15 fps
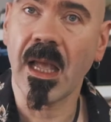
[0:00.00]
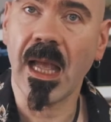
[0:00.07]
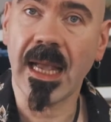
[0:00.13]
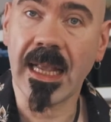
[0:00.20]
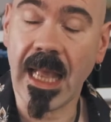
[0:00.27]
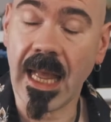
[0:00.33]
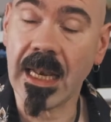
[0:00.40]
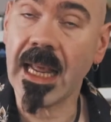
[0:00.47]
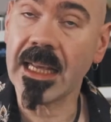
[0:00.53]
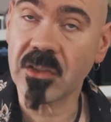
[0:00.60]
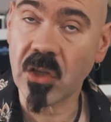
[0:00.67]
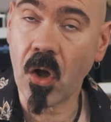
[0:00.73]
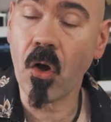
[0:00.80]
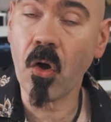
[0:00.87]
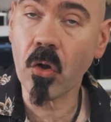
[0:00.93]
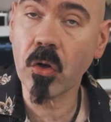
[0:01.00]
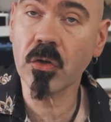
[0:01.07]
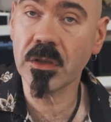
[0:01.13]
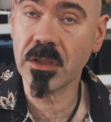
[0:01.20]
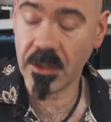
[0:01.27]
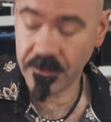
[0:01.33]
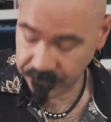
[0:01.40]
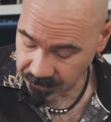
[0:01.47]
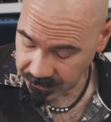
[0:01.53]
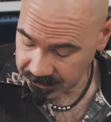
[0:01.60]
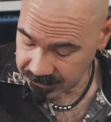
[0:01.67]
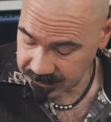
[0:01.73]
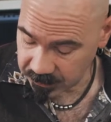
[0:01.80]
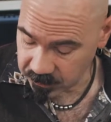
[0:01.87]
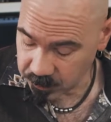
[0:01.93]
again, it's all under your
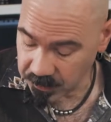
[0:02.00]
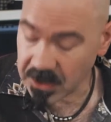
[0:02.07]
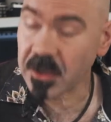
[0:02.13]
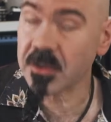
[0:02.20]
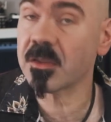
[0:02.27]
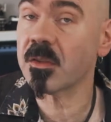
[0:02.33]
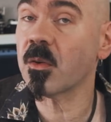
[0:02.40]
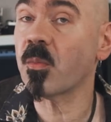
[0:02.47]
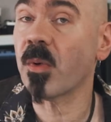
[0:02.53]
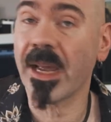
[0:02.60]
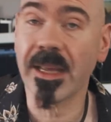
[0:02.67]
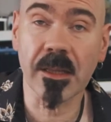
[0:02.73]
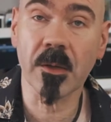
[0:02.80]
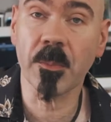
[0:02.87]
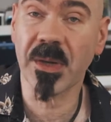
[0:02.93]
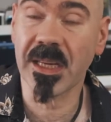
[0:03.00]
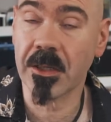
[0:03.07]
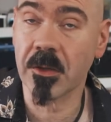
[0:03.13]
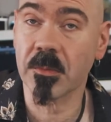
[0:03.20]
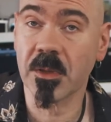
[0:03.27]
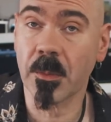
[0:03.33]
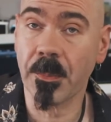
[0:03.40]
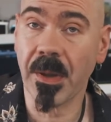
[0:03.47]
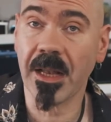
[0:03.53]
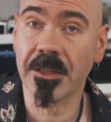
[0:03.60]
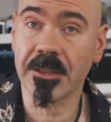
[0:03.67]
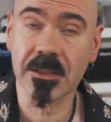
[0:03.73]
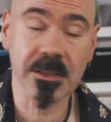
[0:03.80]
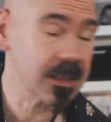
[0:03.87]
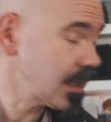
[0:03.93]
fingertips because of the way the pickups are
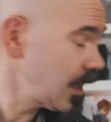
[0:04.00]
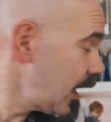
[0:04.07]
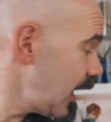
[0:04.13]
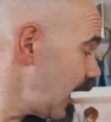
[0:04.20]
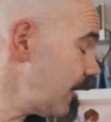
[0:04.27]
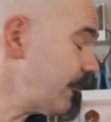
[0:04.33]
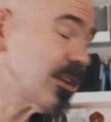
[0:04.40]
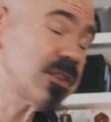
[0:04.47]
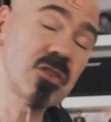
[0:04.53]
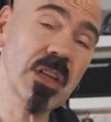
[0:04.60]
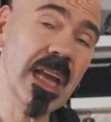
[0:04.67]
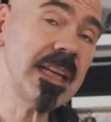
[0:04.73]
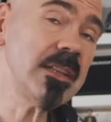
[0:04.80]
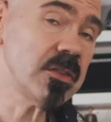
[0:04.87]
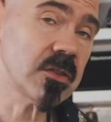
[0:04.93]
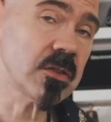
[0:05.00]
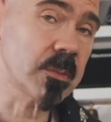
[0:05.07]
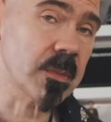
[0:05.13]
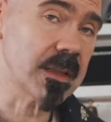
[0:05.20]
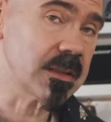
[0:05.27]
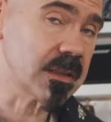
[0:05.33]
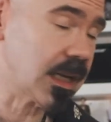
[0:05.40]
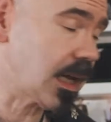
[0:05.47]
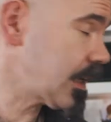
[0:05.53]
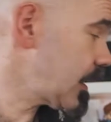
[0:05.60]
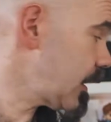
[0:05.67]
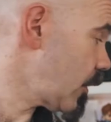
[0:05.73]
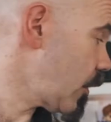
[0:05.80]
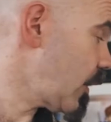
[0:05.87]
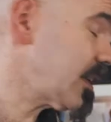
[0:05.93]
balanced. If I change something slightly
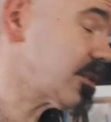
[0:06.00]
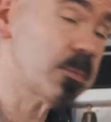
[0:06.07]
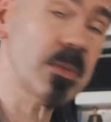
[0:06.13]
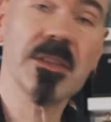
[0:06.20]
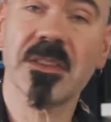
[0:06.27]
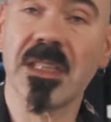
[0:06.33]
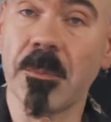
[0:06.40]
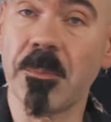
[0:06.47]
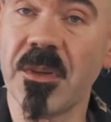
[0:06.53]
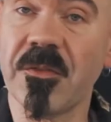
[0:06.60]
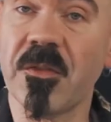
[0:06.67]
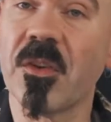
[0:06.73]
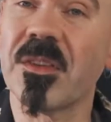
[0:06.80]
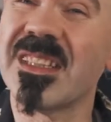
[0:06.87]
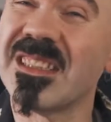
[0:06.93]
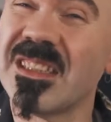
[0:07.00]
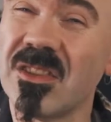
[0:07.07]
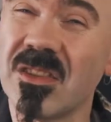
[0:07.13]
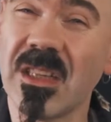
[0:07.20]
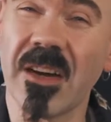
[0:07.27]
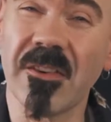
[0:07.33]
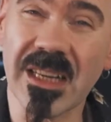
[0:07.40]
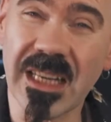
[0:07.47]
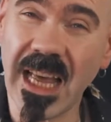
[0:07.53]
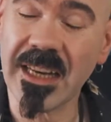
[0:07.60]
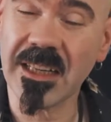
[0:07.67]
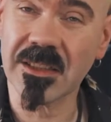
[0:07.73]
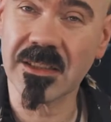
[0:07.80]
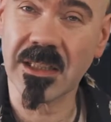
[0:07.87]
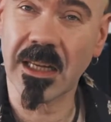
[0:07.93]
though, as we've said before, this is Jerry
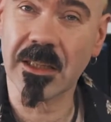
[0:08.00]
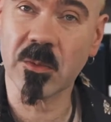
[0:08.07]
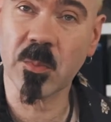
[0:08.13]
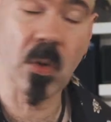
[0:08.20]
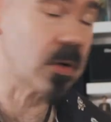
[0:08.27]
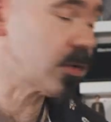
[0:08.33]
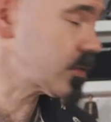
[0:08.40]
Leonard's Les Paul,